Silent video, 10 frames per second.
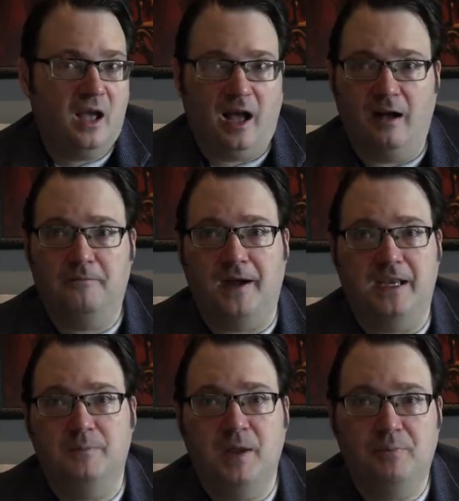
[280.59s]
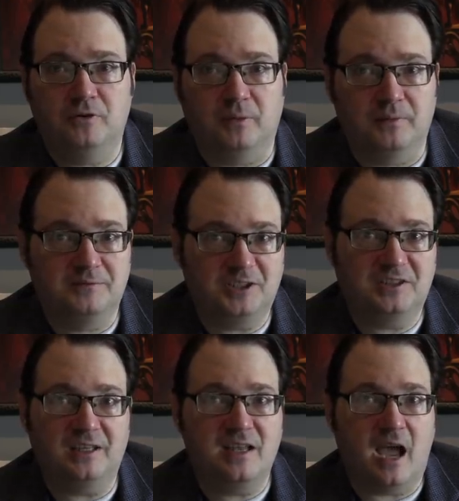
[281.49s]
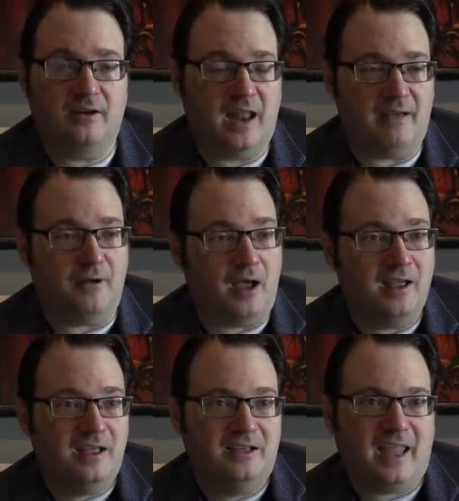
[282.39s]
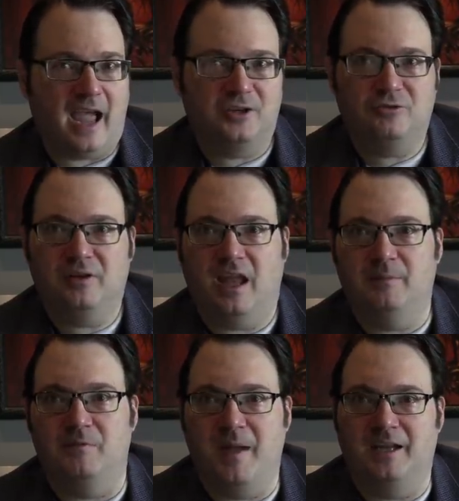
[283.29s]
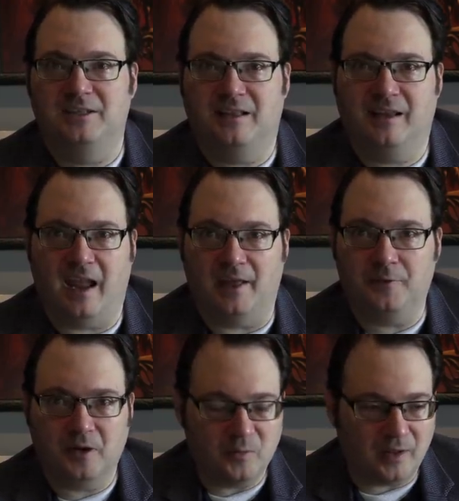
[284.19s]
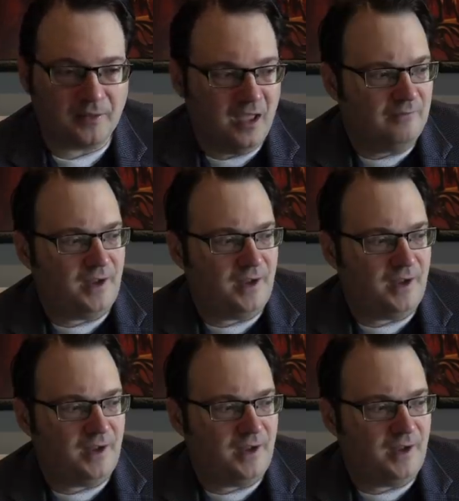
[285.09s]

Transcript: uh, finding people to just sit down and have a casual game of Magic the Gathering with,